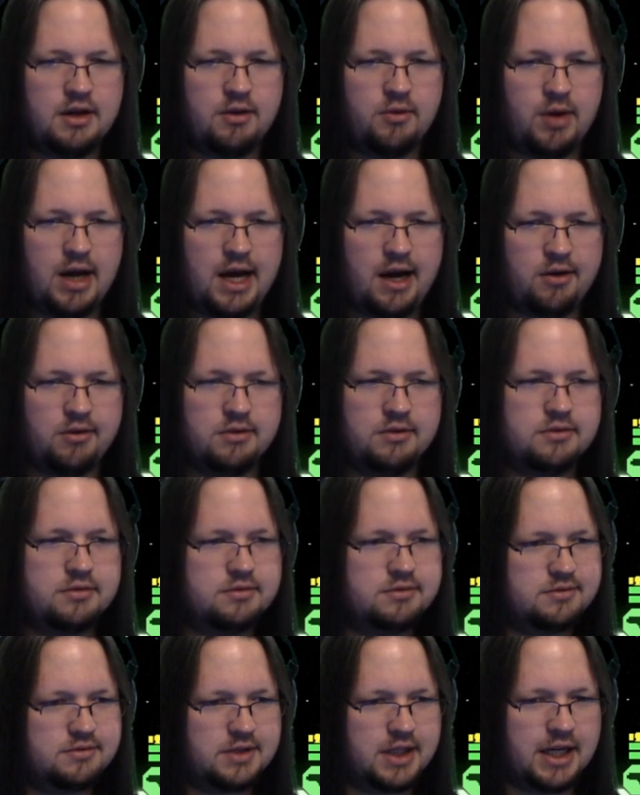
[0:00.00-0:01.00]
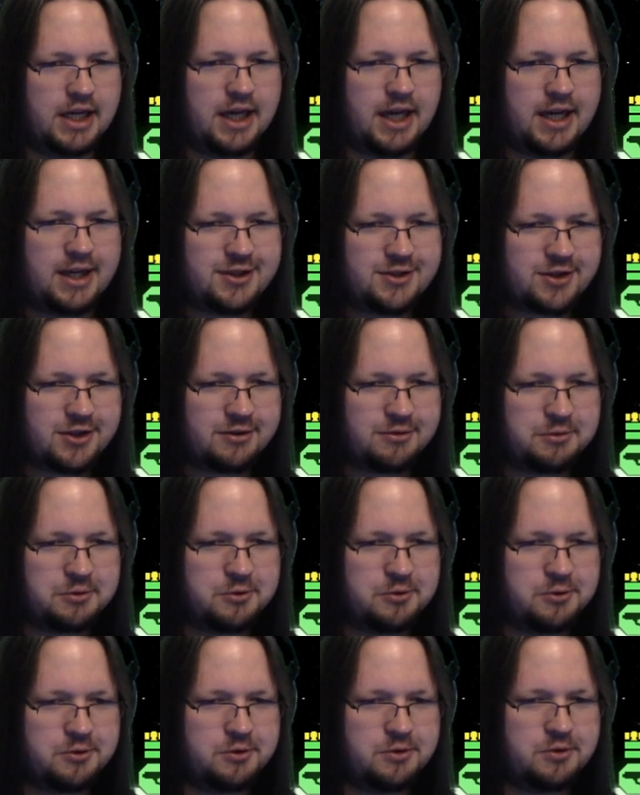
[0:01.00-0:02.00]
Wow. Got an Engi
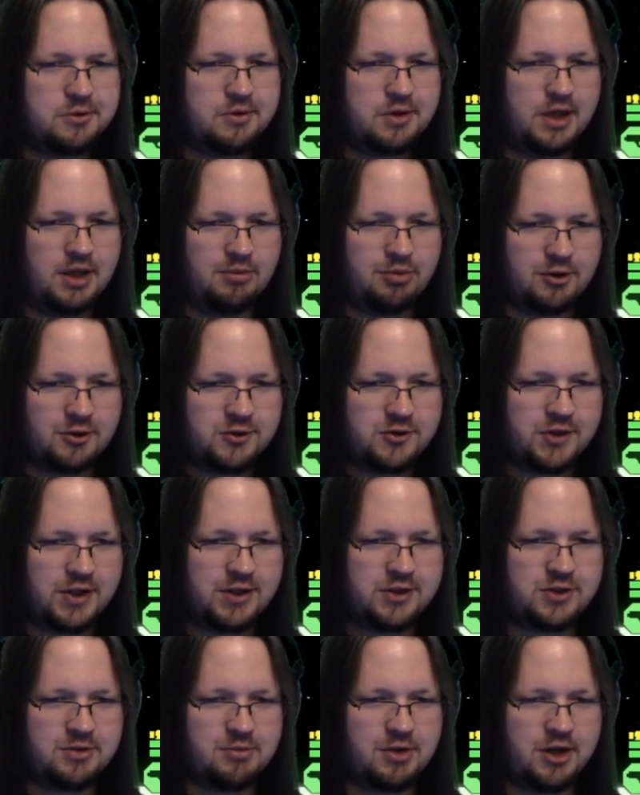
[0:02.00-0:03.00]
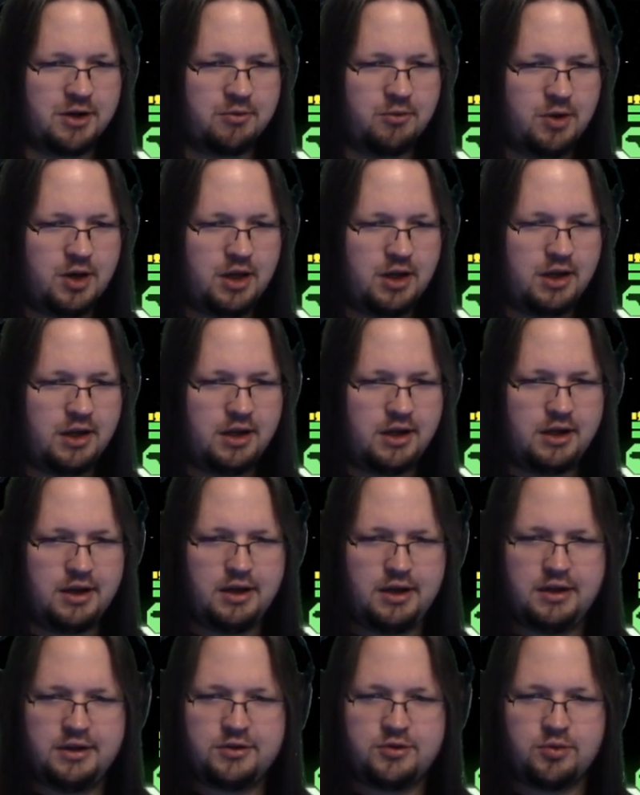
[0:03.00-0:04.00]
crew, a burst laser Mark
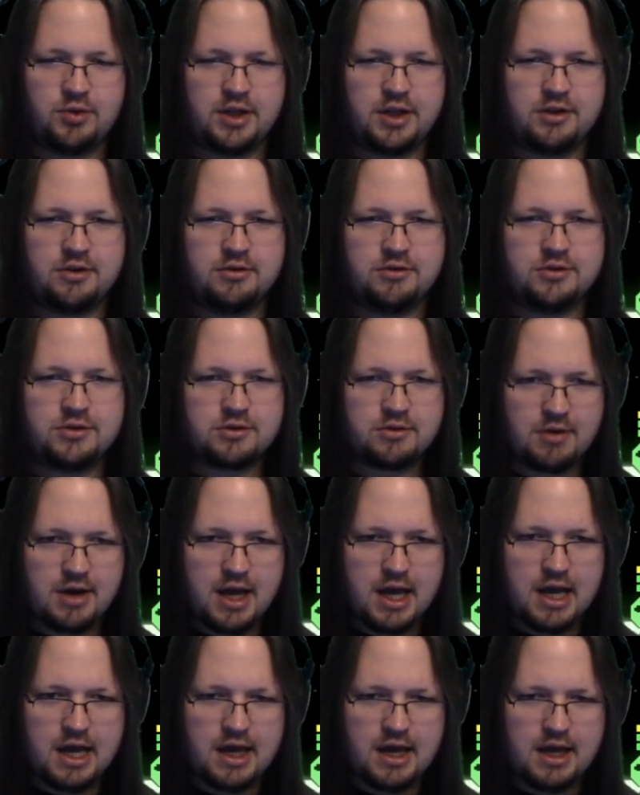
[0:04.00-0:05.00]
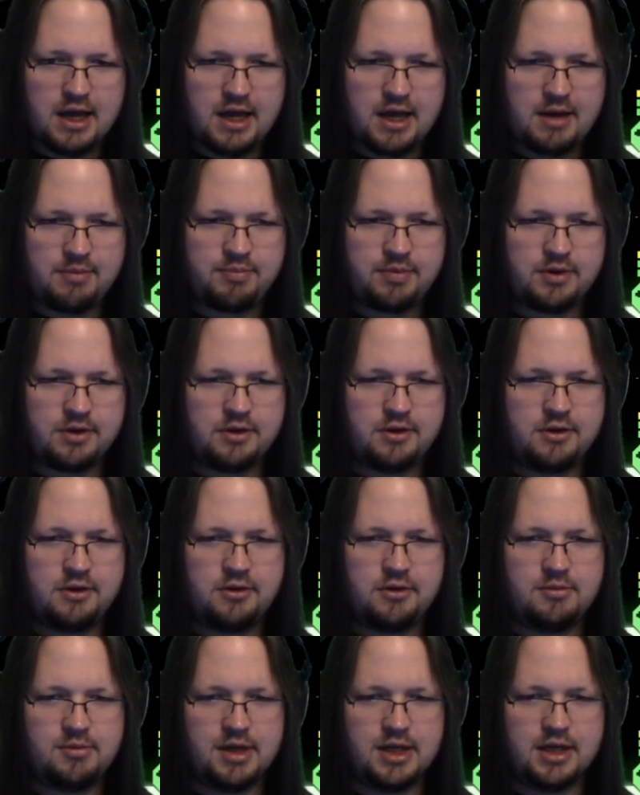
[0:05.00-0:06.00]
1, 22 scrap.
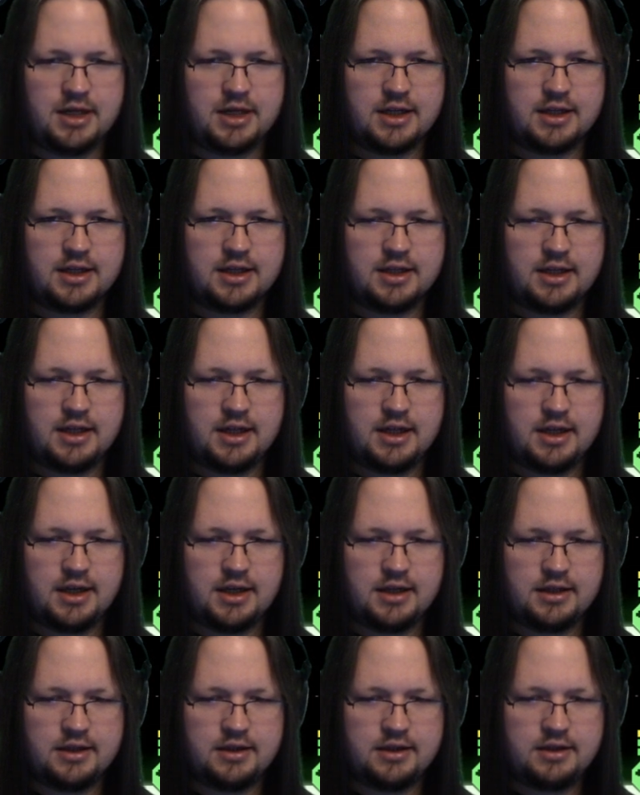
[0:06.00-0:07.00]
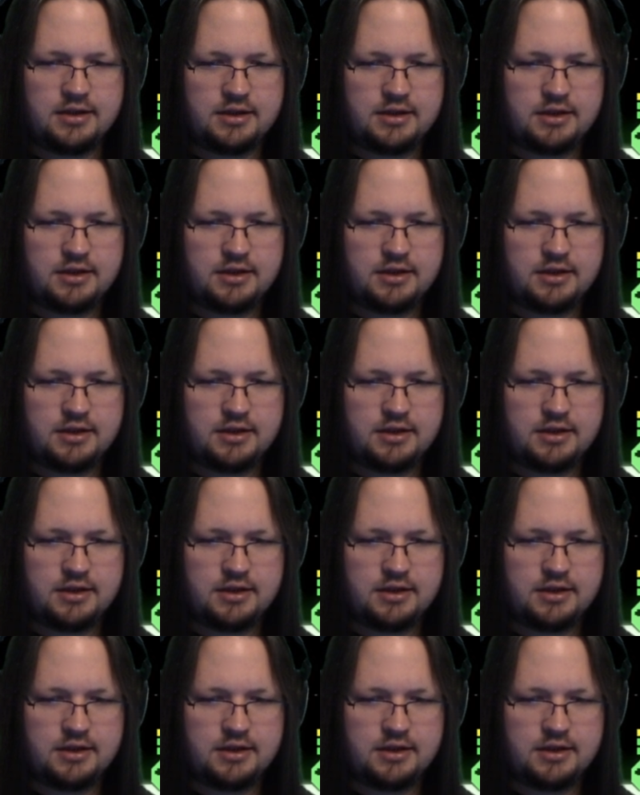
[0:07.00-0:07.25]
Oh my god.